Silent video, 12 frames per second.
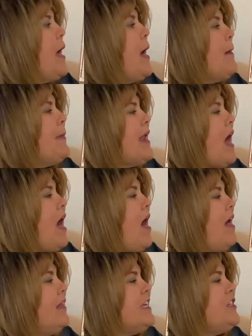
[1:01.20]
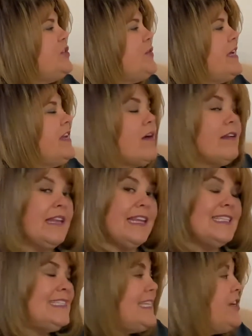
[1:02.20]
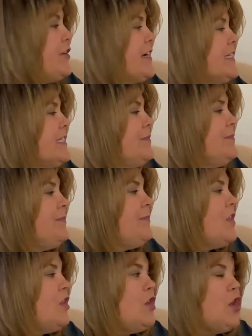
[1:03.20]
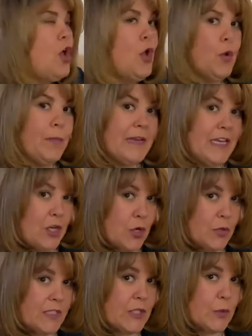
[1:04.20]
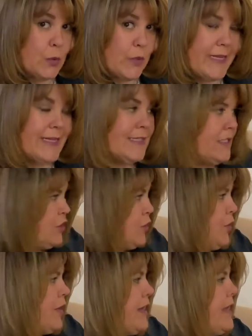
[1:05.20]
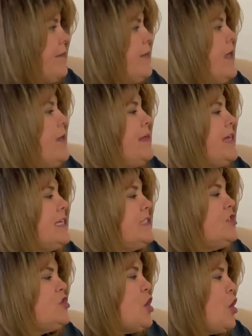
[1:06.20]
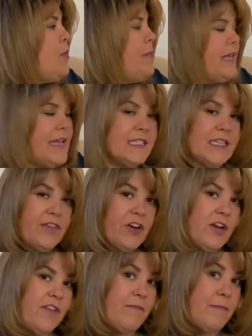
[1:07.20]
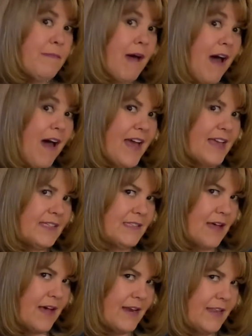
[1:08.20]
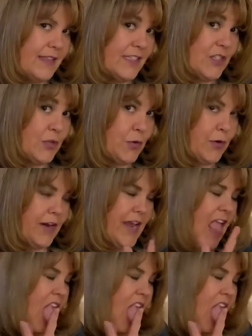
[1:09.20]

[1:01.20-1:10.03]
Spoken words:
But I'll let you in on a little secret. Nobody knows the real story because nobody has ever heard of my side of the story.